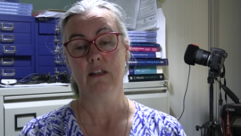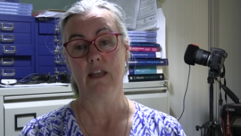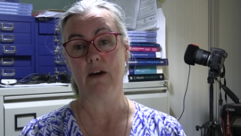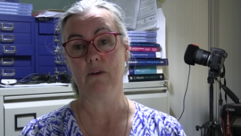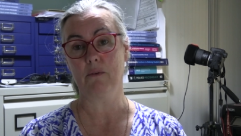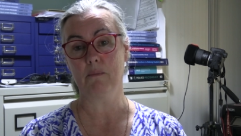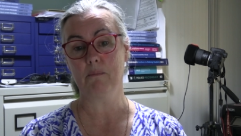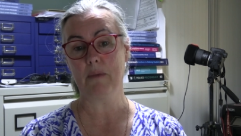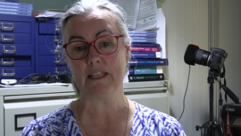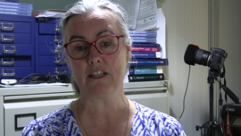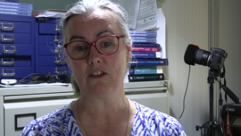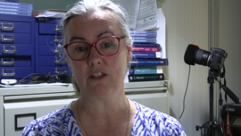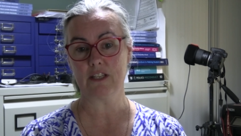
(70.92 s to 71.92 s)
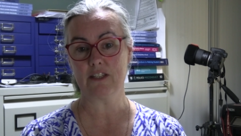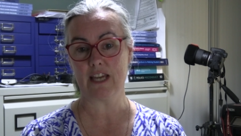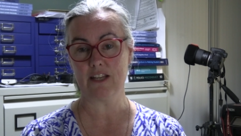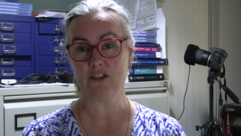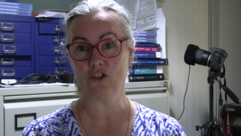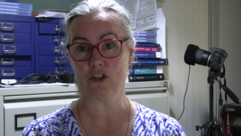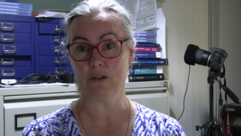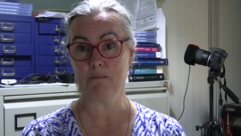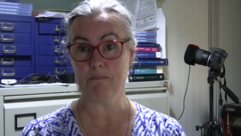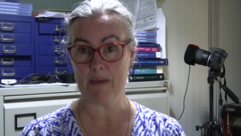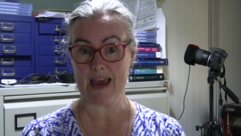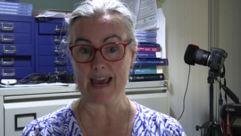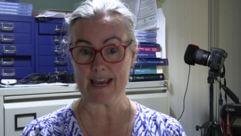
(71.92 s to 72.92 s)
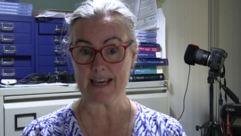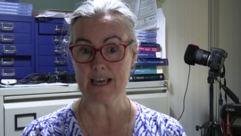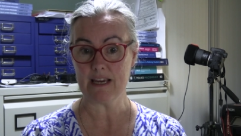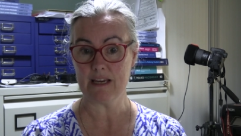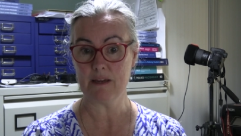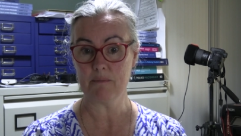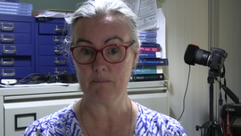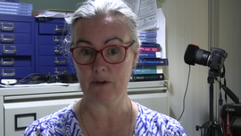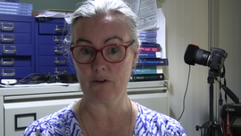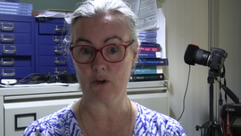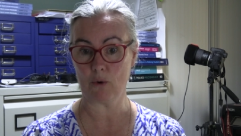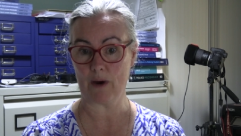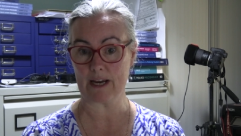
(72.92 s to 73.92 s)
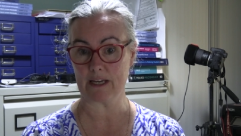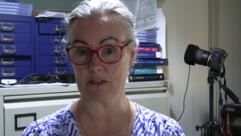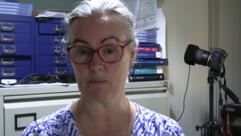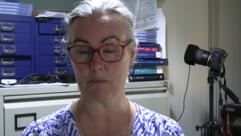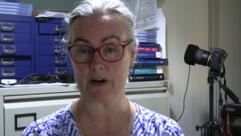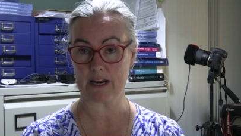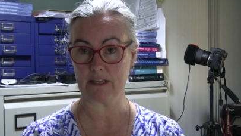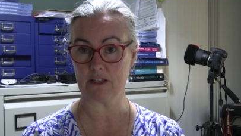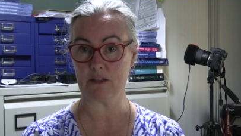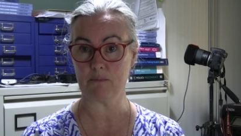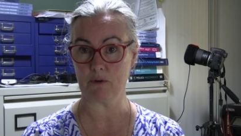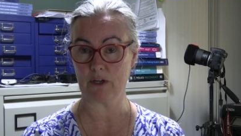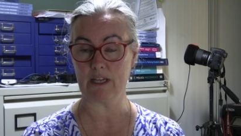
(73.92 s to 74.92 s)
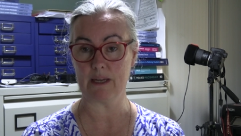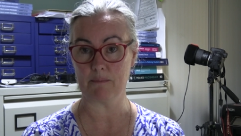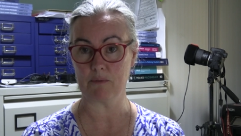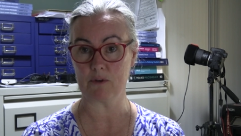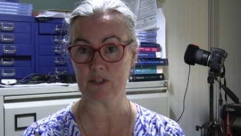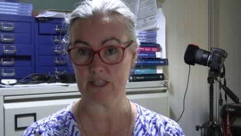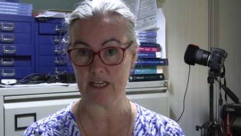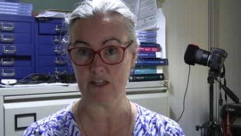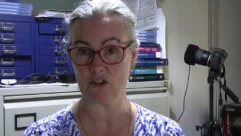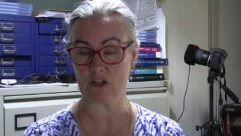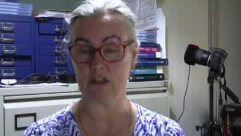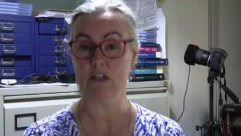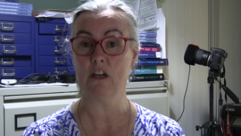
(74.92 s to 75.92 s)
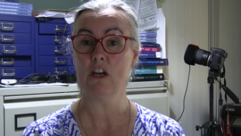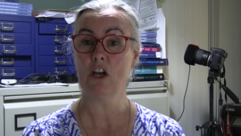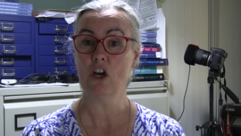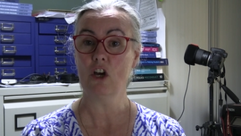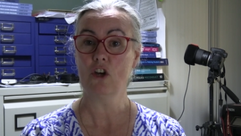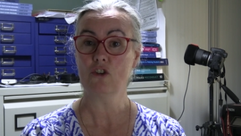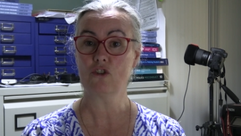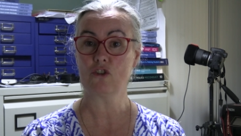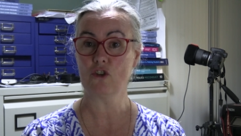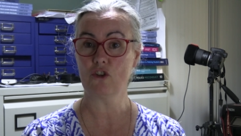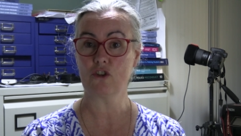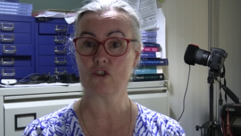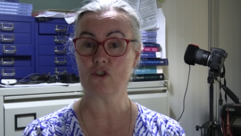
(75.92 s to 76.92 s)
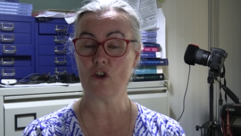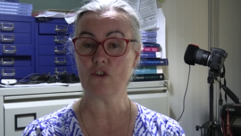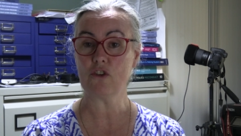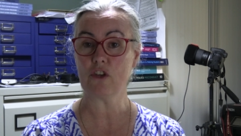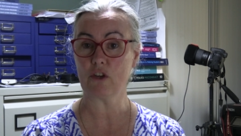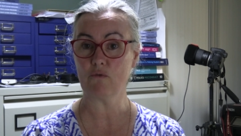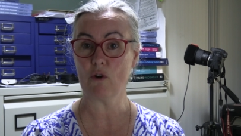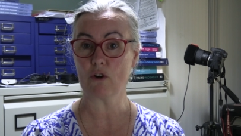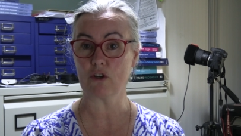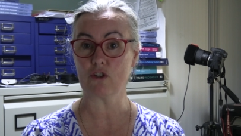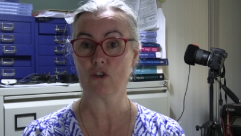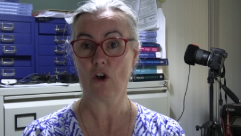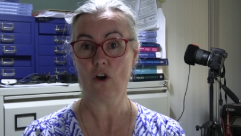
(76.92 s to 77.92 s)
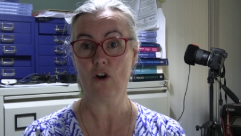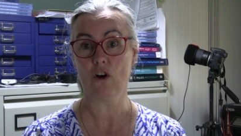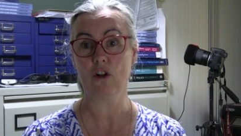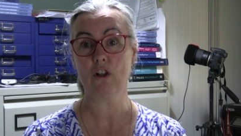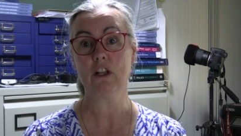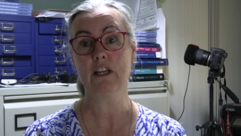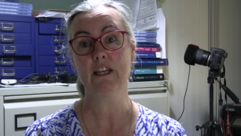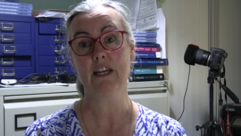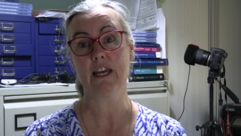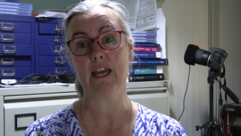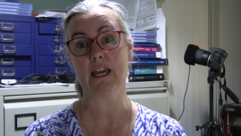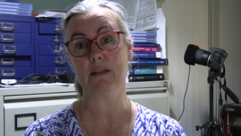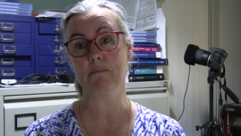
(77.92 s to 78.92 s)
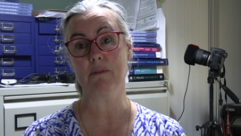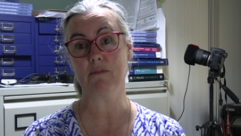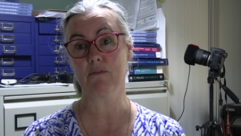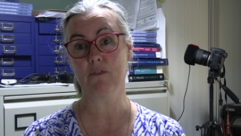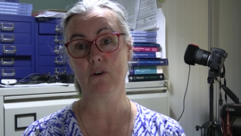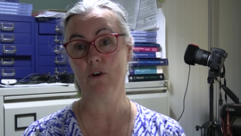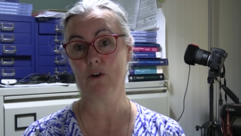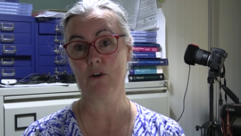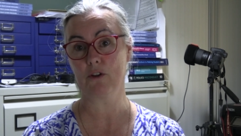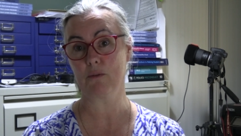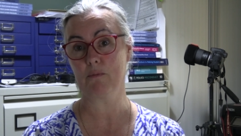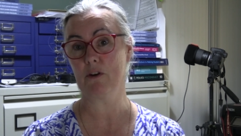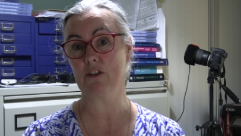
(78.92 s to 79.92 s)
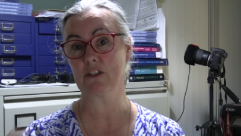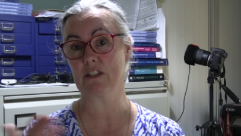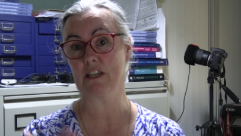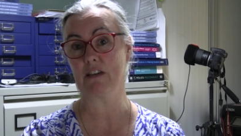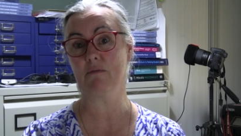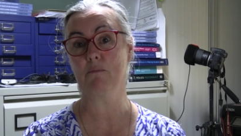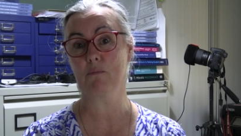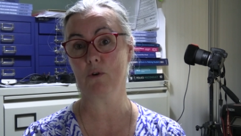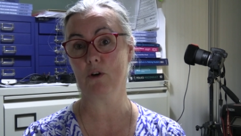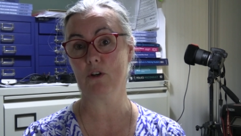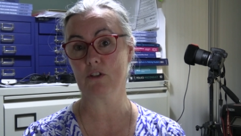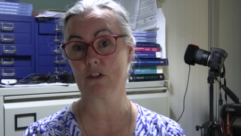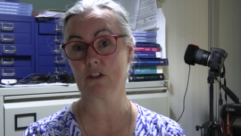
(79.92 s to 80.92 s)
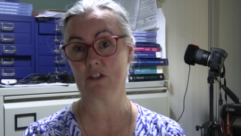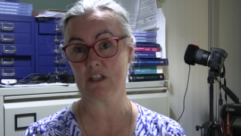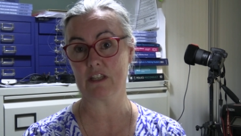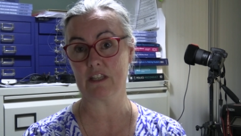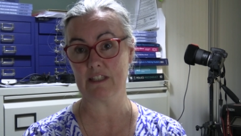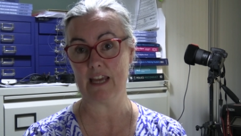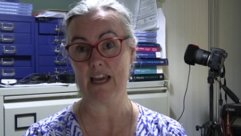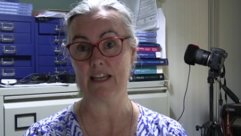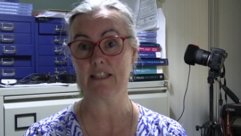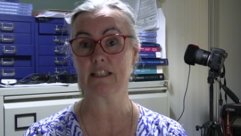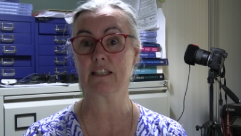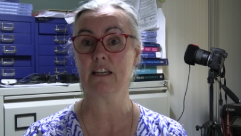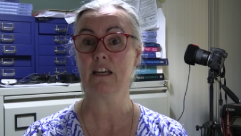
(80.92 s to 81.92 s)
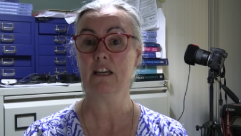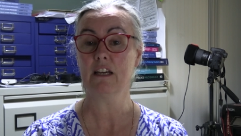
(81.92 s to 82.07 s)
Now, medical attention may be required prior to the booking in procedure, so there's nothing wrong at all in, before the person's even brought to the desk,